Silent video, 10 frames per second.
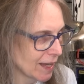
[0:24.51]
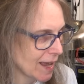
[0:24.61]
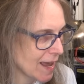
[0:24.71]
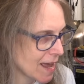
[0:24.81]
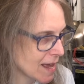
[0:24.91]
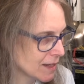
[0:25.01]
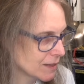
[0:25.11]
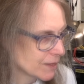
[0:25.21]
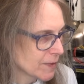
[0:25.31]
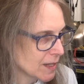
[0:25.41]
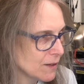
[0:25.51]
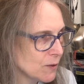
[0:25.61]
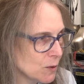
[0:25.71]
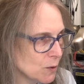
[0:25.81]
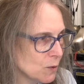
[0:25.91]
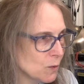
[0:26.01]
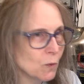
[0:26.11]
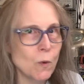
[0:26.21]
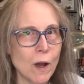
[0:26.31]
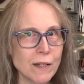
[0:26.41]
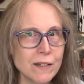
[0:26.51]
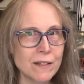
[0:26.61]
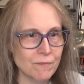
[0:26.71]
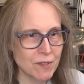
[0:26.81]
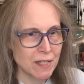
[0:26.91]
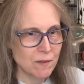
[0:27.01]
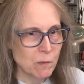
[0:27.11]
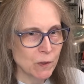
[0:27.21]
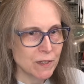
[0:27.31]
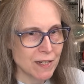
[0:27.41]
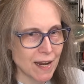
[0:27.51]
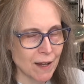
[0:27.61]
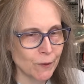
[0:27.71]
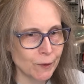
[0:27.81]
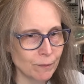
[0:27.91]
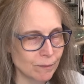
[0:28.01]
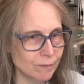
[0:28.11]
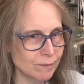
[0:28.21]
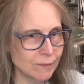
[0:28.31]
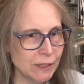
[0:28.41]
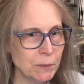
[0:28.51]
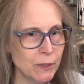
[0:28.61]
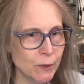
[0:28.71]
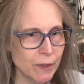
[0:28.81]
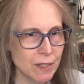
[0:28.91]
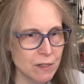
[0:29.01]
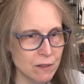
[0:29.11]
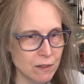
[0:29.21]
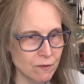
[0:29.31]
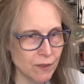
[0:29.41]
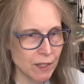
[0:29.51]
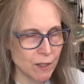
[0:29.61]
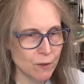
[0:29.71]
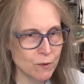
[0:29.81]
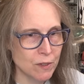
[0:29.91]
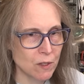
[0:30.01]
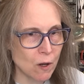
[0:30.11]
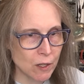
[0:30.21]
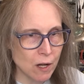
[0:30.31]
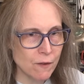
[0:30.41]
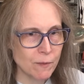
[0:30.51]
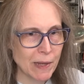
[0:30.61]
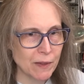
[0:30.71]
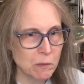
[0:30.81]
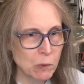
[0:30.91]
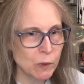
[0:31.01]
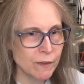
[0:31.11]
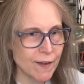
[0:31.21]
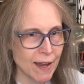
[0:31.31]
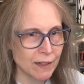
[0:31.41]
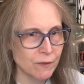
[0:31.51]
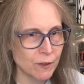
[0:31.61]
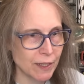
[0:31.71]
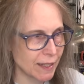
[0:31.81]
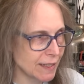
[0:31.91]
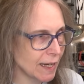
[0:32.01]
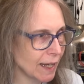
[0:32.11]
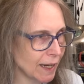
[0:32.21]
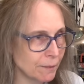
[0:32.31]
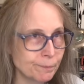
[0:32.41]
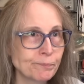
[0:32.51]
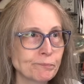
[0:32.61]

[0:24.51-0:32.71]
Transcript: And if you watch Steve Mould's channel, he's been doing these videos on and off about the Mould effect for like a decade.